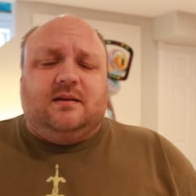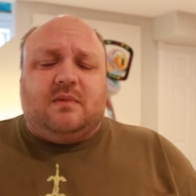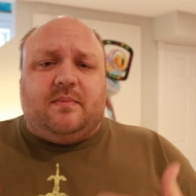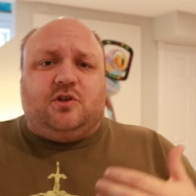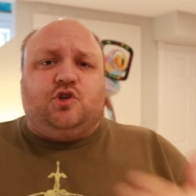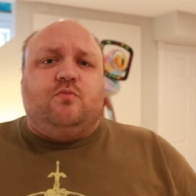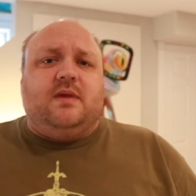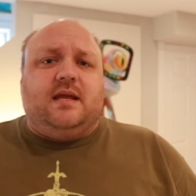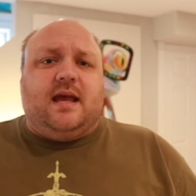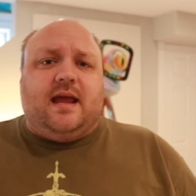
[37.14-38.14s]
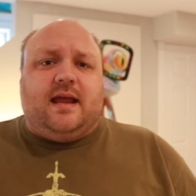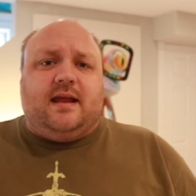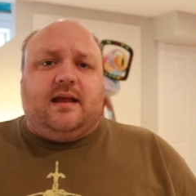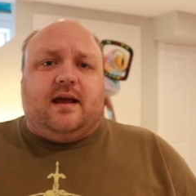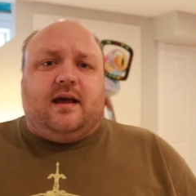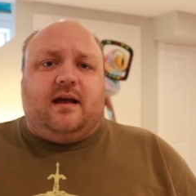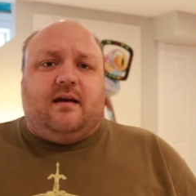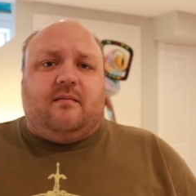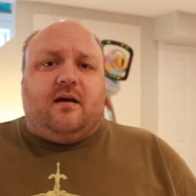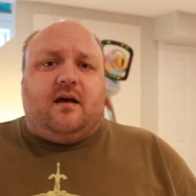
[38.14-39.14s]
Maybe shoot me
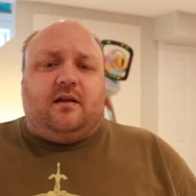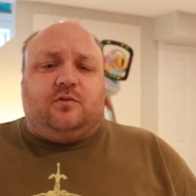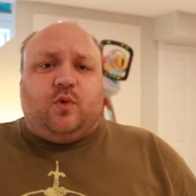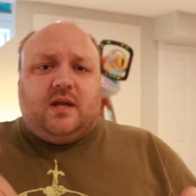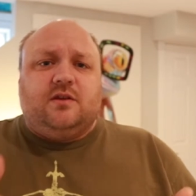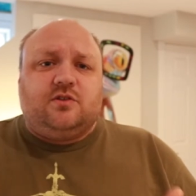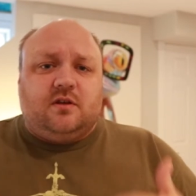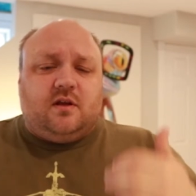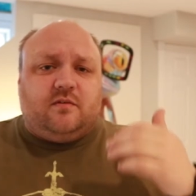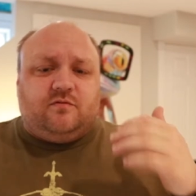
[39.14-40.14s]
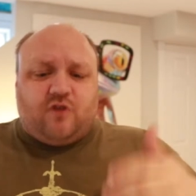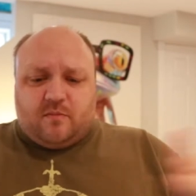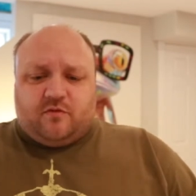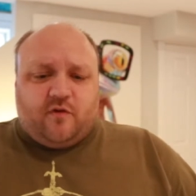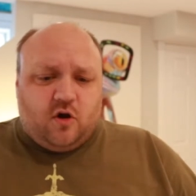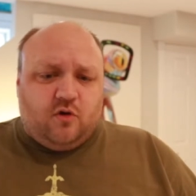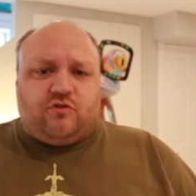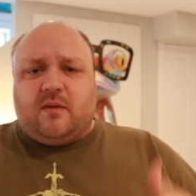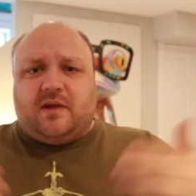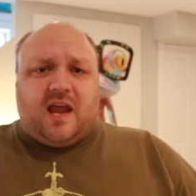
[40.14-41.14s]
a tweet, grab your phone,
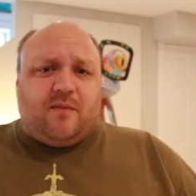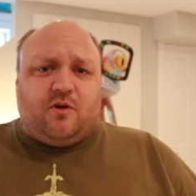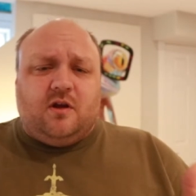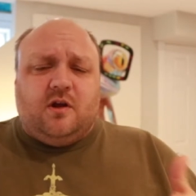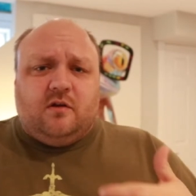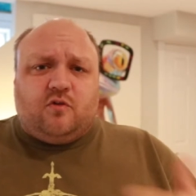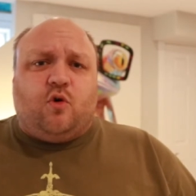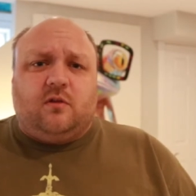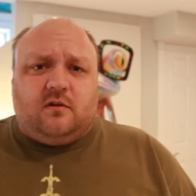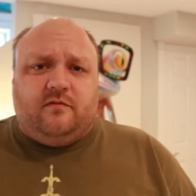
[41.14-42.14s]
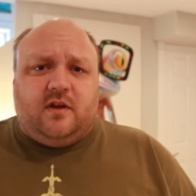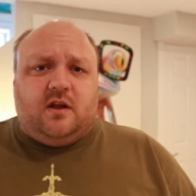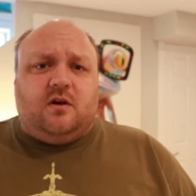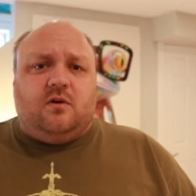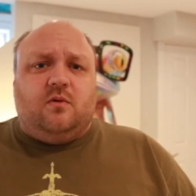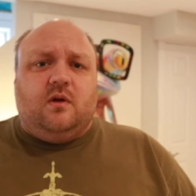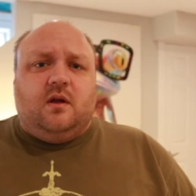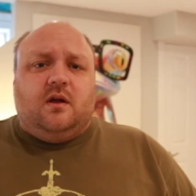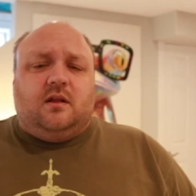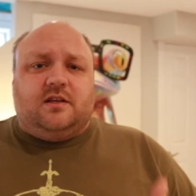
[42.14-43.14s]
grab a camera, record a little video
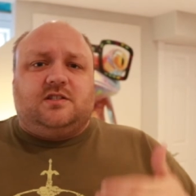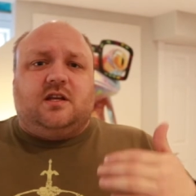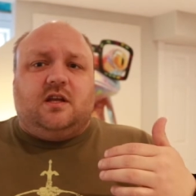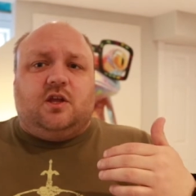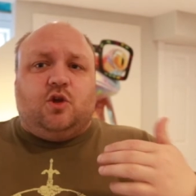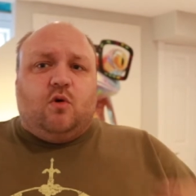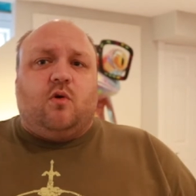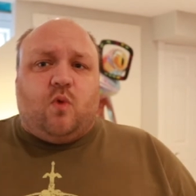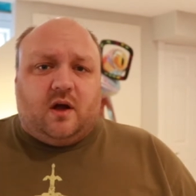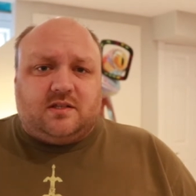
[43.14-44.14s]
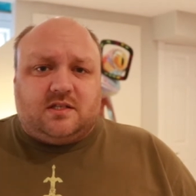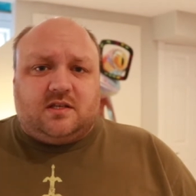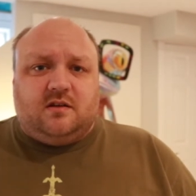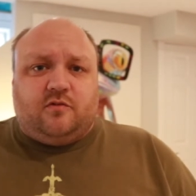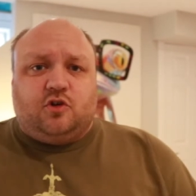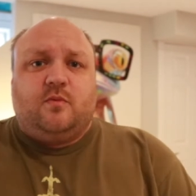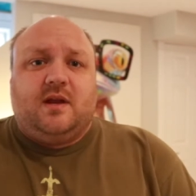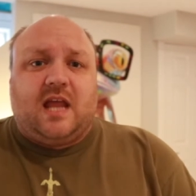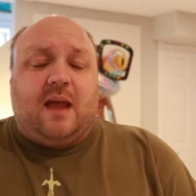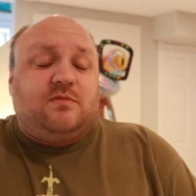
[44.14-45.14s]
listing your wants for Too Many
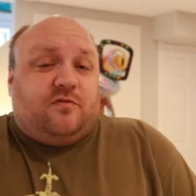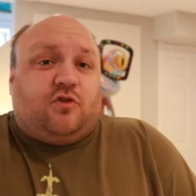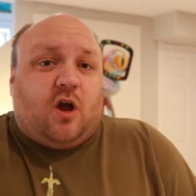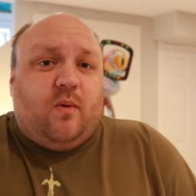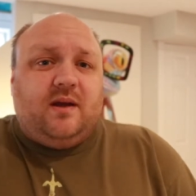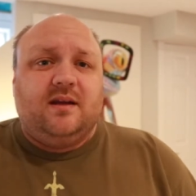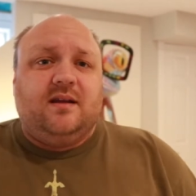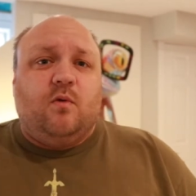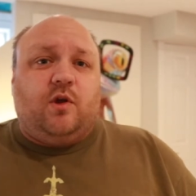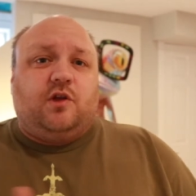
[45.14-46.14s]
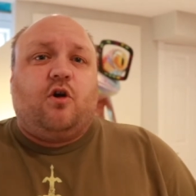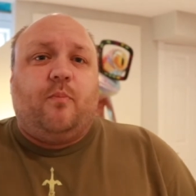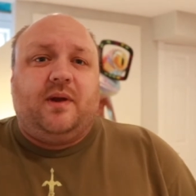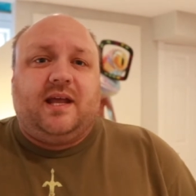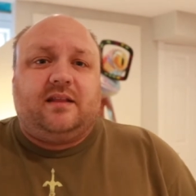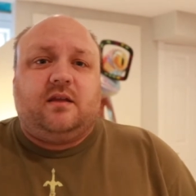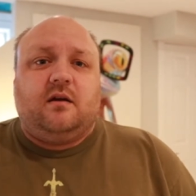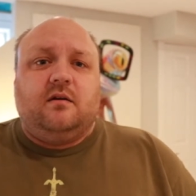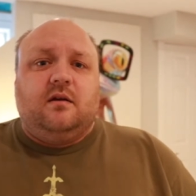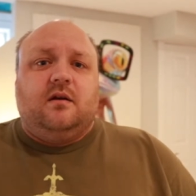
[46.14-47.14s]
Games if you're going, what you're hoping to get there.